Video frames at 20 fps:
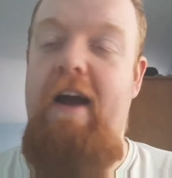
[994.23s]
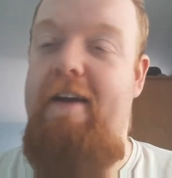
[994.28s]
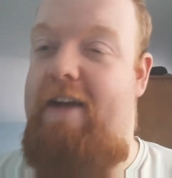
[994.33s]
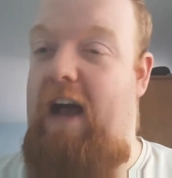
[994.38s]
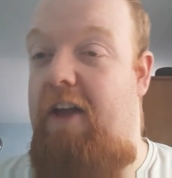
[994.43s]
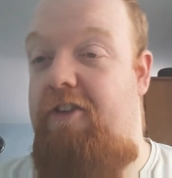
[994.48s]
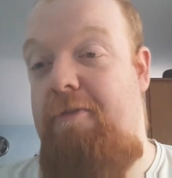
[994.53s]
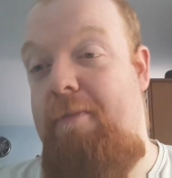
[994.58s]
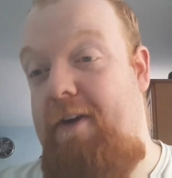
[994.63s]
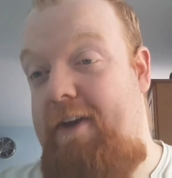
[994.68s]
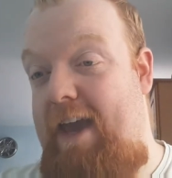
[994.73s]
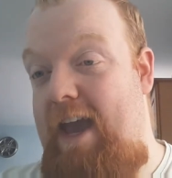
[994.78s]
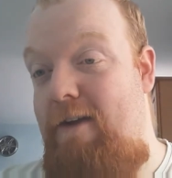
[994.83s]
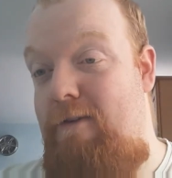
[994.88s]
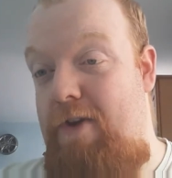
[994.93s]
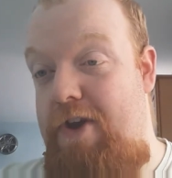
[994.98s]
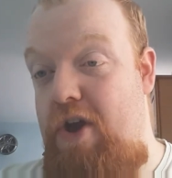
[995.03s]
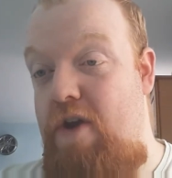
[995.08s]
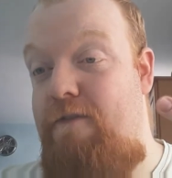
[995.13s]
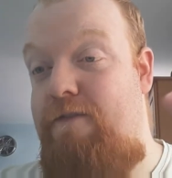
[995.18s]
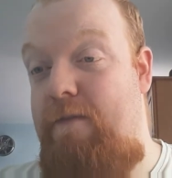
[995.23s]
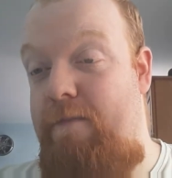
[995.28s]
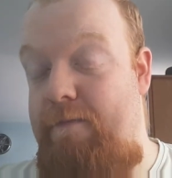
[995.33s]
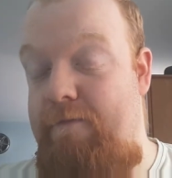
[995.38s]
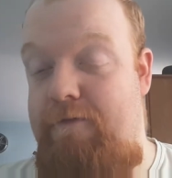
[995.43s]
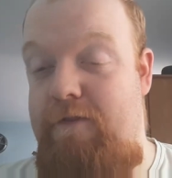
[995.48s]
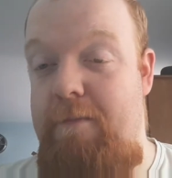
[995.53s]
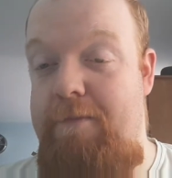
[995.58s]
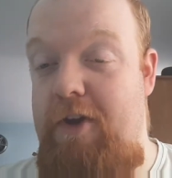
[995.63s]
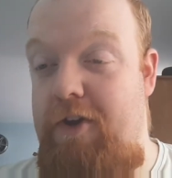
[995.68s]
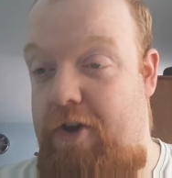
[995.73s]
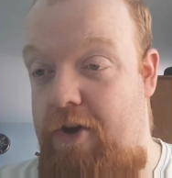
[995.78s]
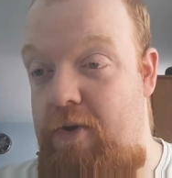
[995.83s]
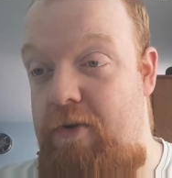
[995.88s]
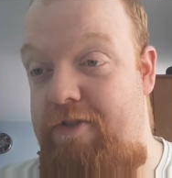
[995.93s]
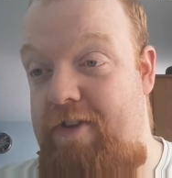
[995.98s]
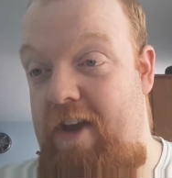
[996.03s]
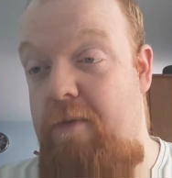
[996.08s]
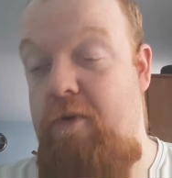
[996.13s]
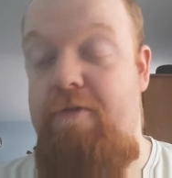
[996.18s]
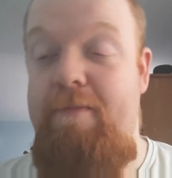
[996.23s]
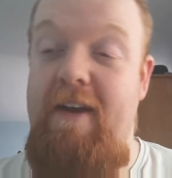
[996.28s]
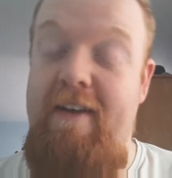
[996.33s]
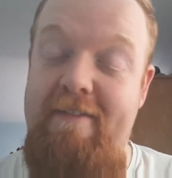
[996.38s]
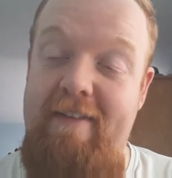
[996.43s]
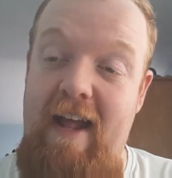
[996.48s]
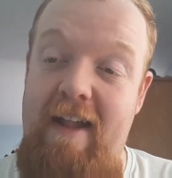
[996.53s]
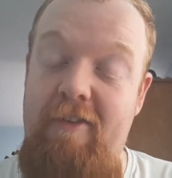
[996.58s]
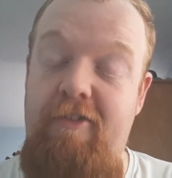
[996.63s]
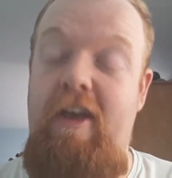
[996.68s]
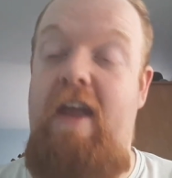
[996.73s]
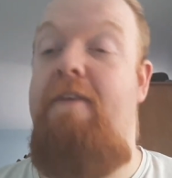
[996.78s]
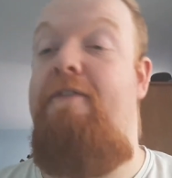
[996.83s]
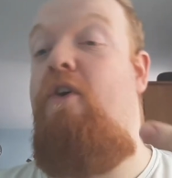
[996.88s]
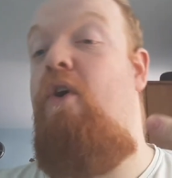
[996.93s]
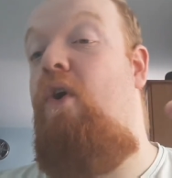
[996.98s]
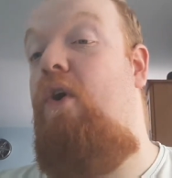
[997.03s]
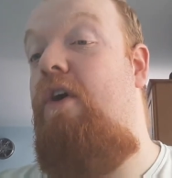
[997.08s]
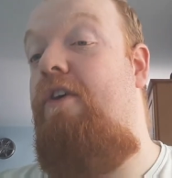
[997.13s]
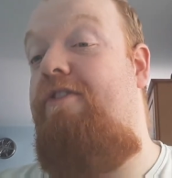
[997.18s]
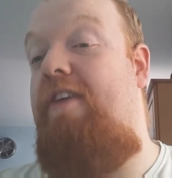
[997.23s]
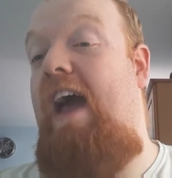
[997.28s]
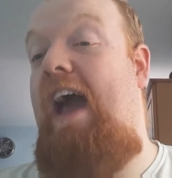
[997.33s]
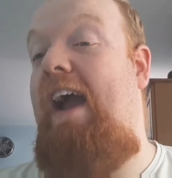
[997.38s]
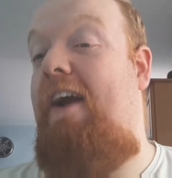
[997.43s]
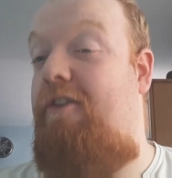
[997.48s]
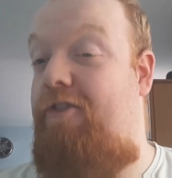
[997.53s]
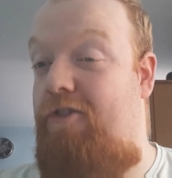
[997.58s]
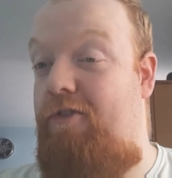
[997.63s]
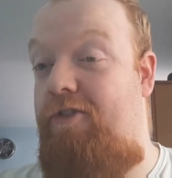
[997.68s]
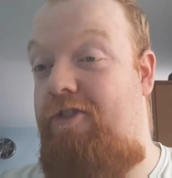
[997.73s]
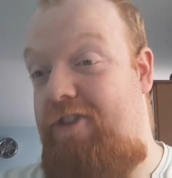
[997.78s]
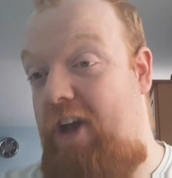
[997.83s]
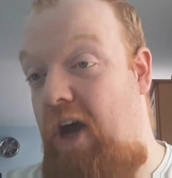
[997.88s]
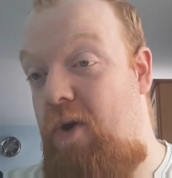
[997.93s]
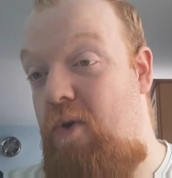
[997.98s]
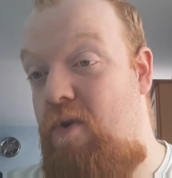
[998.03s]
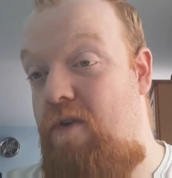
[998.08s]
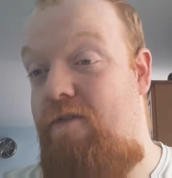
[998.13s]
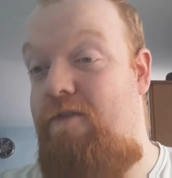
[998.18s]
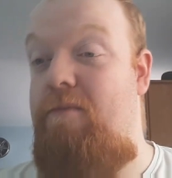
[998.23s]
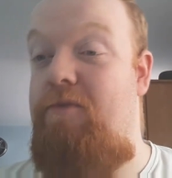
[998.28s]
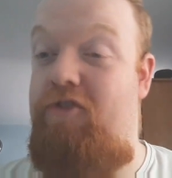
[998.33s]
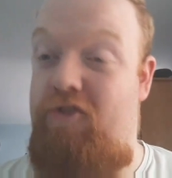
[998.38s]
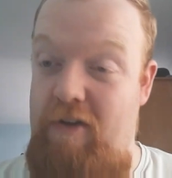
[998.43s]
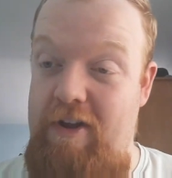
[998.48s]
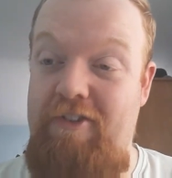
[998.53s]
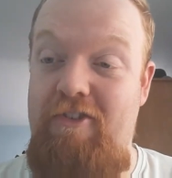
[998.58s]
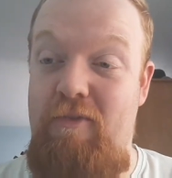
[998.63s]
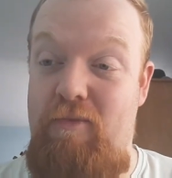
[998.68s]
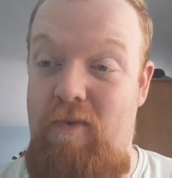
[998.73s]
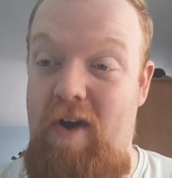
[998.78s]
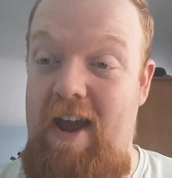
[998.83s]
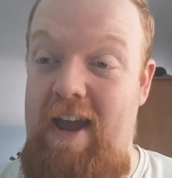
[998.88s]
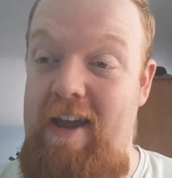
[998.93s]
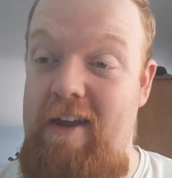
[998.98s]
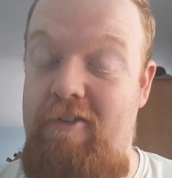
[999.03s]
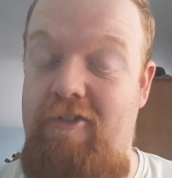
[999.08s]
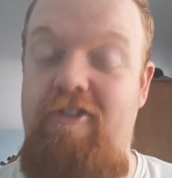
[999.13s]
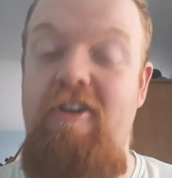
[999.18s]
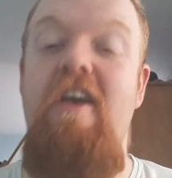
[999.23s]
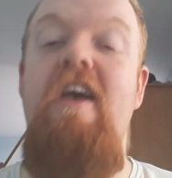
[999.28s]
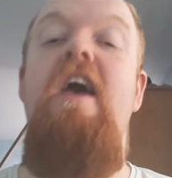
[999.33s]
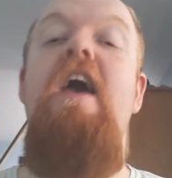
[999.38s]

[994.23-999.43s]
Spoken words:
Kazuma Kiryu from Yakuza, which makes sense, and of course Axel Stone from Streets of Rage.